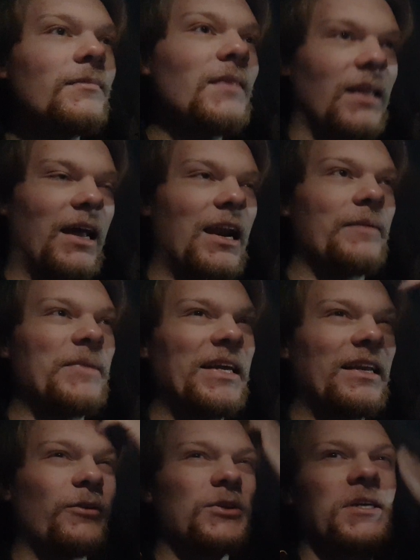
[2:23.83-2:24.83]
And
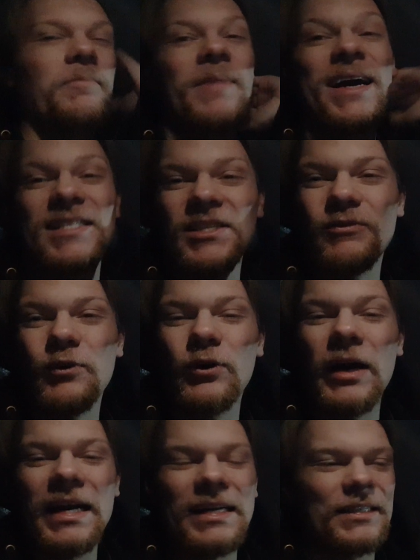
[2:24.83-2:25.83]
it was a mess of a
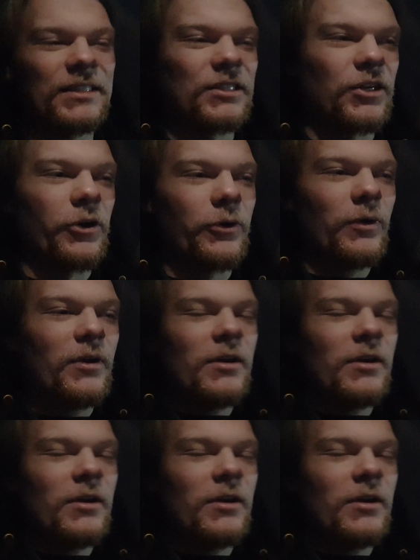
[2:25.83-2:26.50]
race, so